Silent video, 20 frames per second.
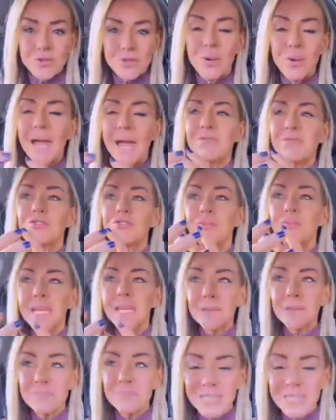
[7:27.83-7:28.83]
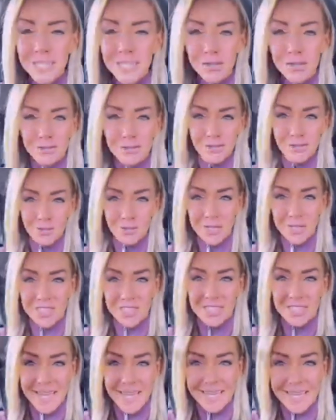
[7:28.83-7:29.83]
You have to empty your
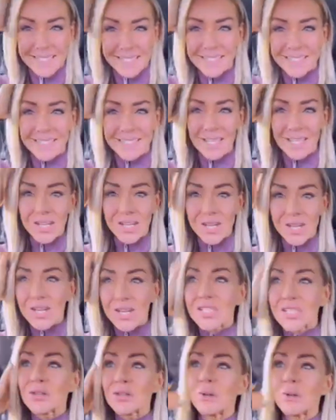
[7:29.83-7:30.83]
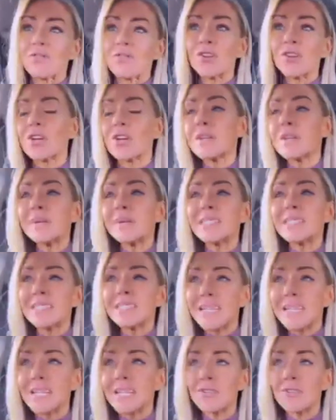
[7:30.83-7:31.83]
storage tanks. So if you're going to be
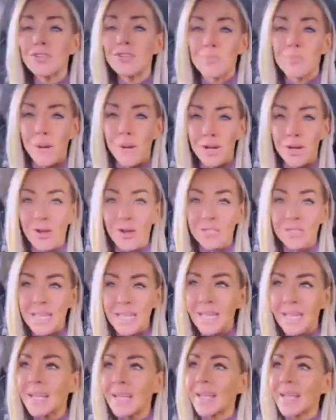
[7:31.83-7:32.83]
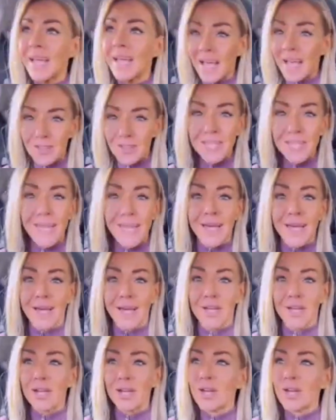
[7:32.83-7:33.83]
sitting on your butt all day, hell
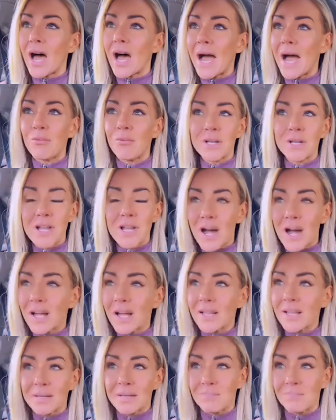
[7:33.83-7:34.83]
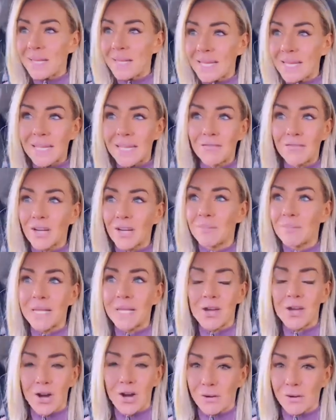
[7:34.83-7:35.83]
yeah. I would not be eating very
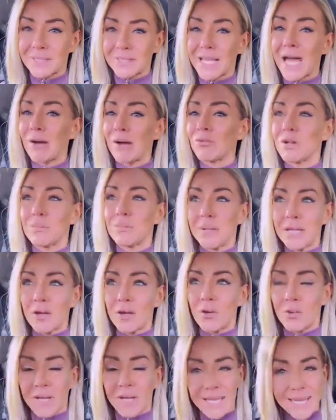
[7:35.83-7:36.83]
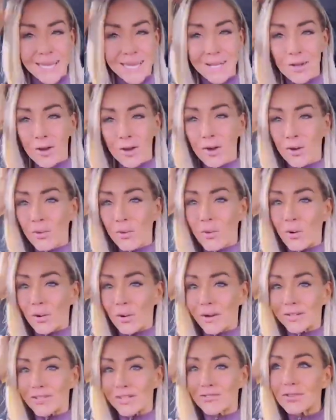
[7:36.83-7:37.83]
many carbs. I would be going keto
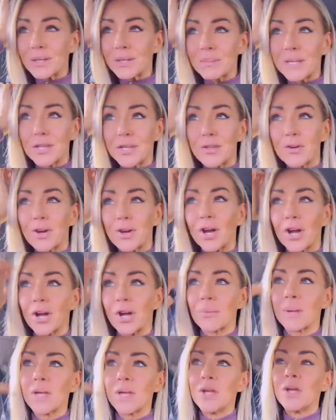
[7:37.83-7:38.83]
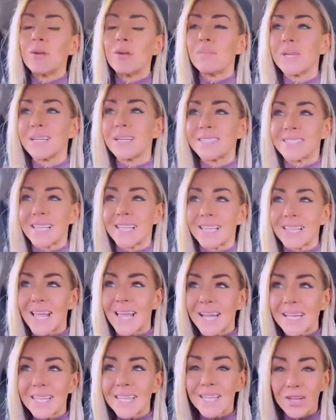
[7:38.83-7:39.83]
or extremely low carb because the
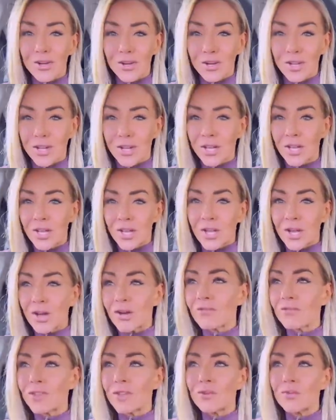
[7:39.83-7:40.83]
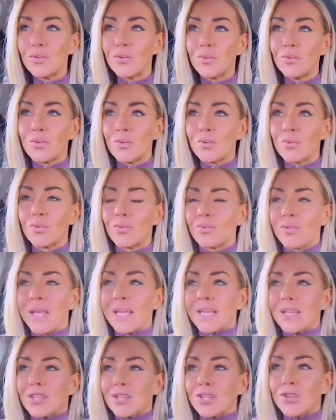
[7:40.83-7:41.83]
likelihood of you
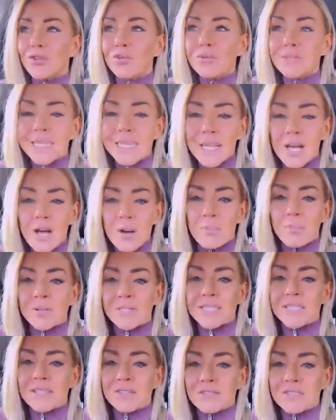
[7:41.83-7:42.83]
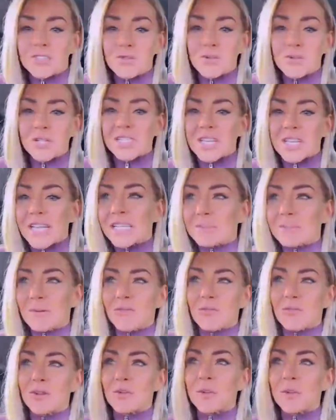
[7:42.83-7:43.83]
like using up what's in your storage tanks
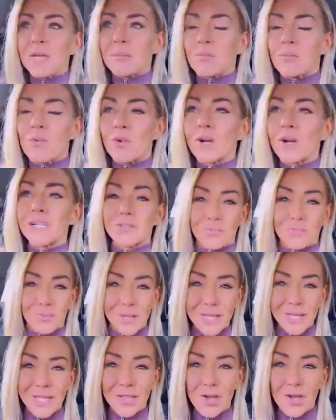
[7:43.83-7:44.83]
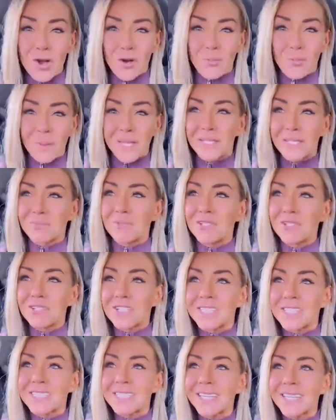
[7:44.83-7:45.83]
before you eat more is really low because when you're
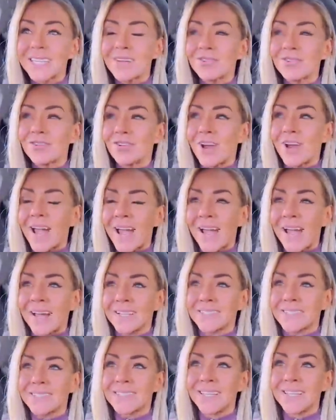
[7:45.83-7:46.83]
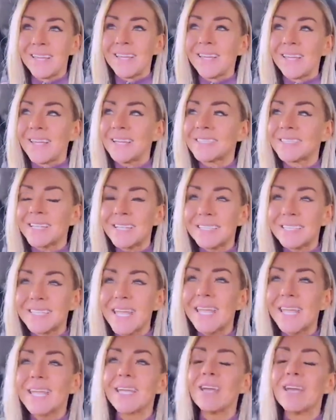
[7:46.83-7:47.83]
just sitting on your ass, it's going to
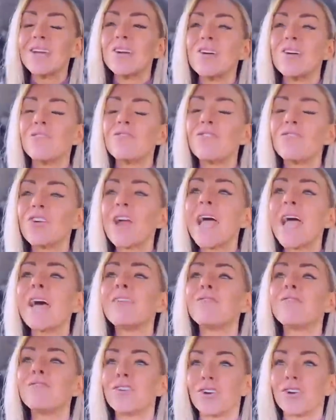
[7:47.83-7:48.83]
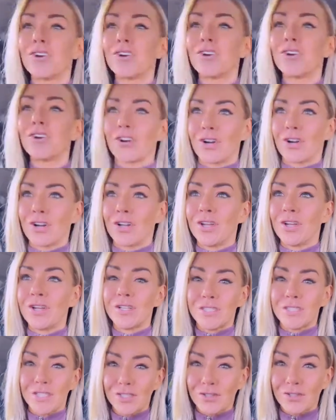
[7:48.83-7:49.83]
take forever
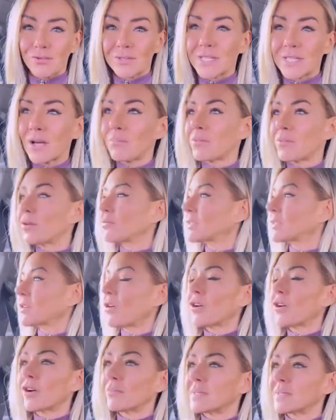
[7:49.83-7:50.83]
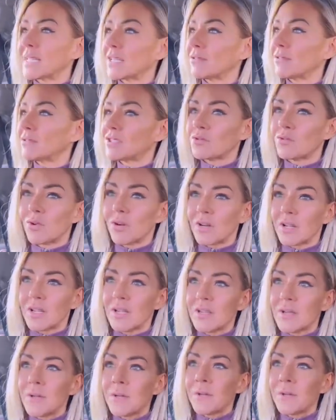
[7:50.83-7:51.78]
to use up those carbs that you stored.